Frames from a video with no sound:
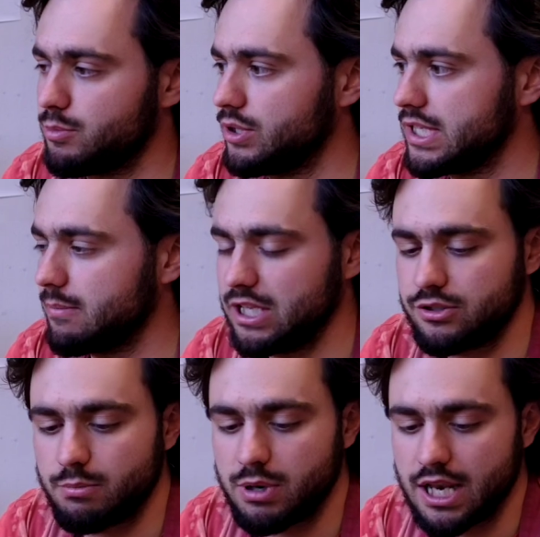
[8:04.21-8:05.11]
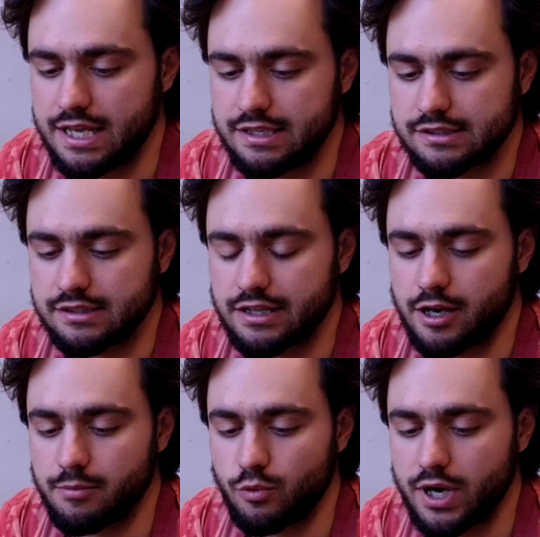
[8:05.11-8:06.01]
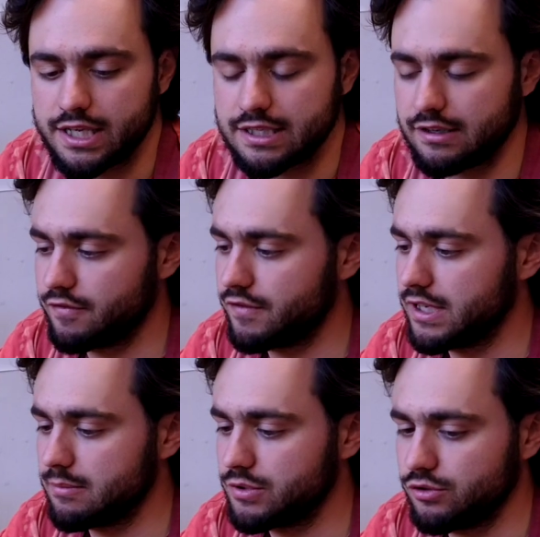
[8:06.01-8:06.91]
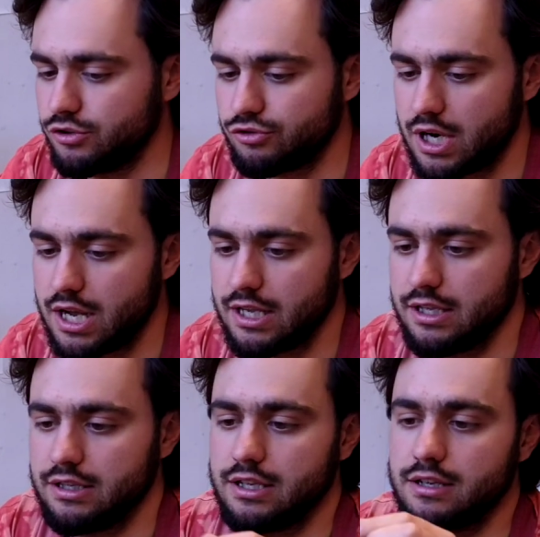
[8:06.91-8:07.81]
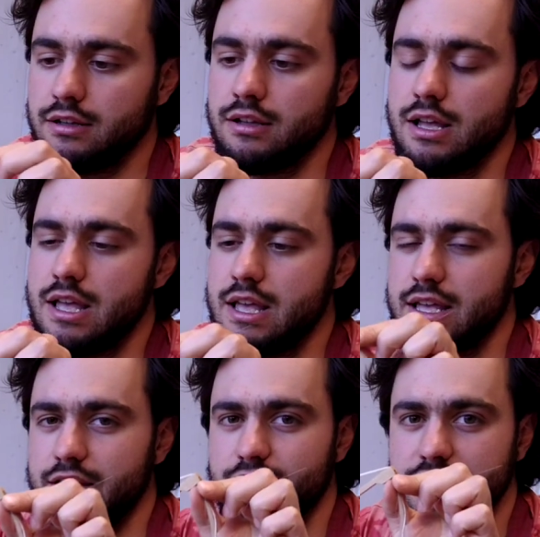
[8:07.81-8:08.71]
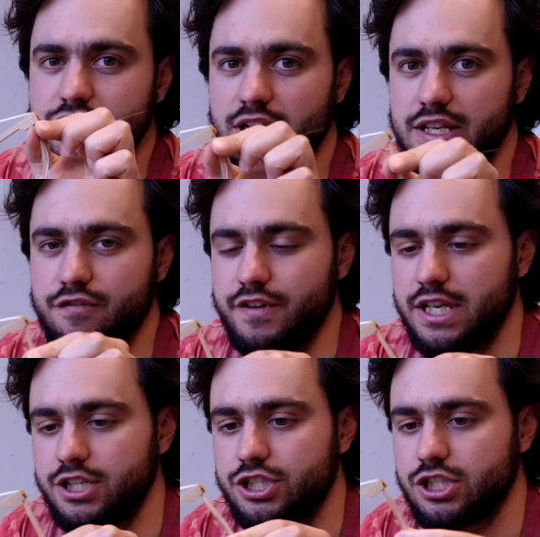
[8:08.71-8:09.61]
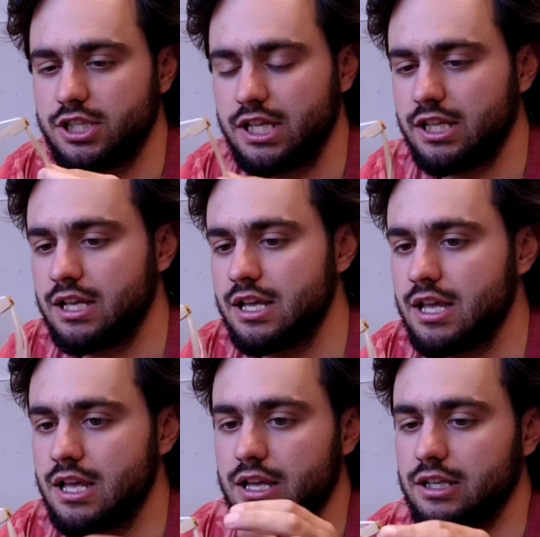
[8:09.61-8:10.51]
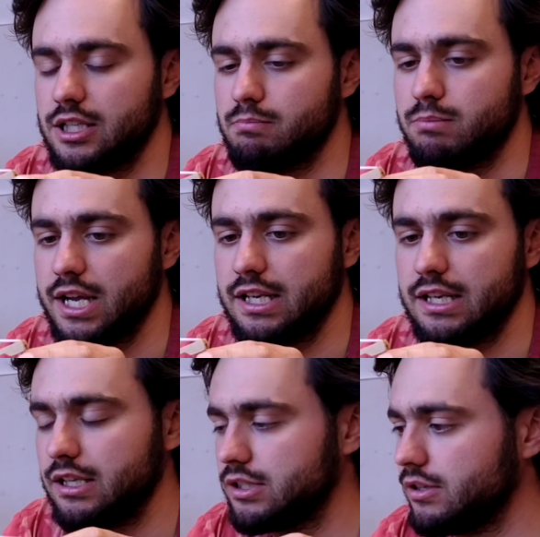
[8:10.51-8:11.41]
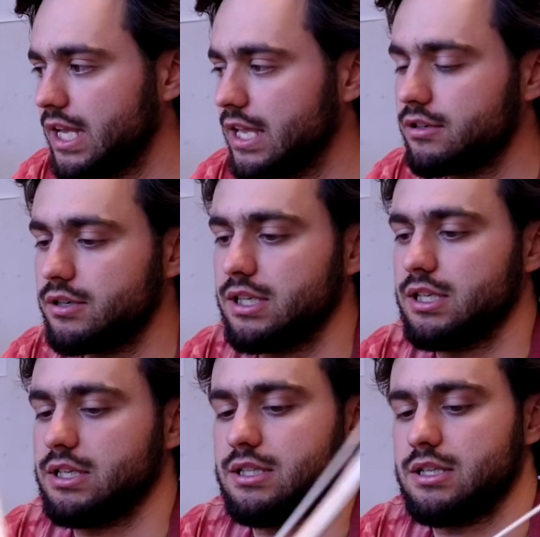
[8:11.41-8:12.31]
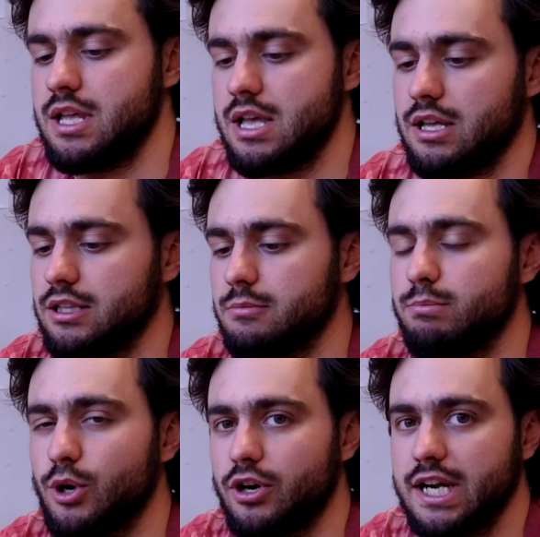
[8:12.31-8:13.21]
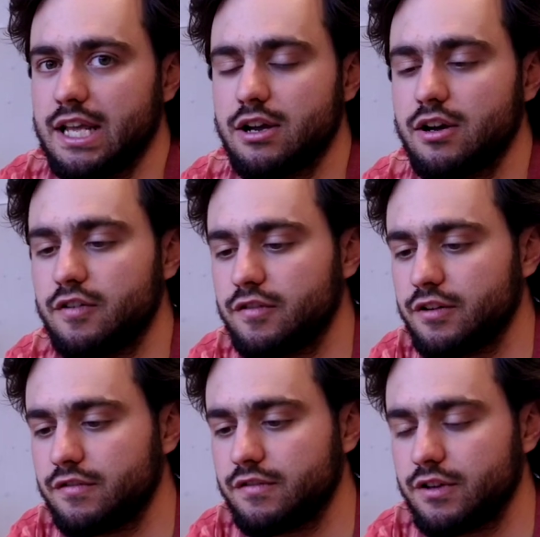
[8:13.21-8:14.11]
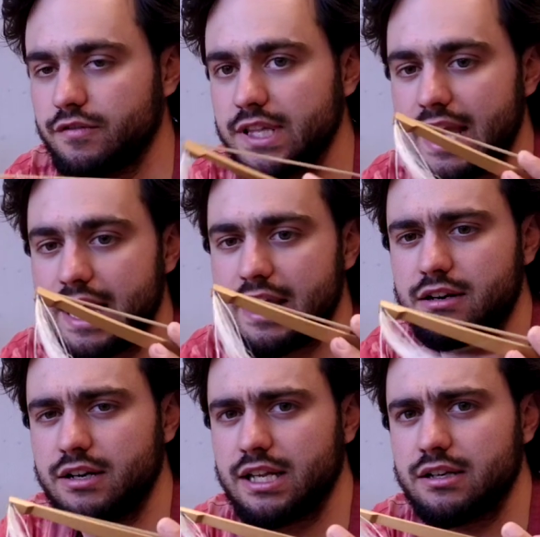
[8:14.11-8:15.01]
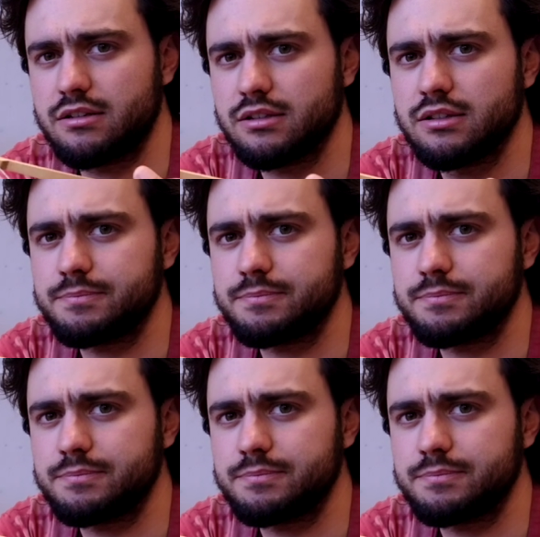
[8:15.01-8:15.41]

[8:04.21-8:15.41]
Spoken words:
put them into place, and now I'm waiting for them to dry, and then I'll eventually finish the binding together and the burning off of the hair here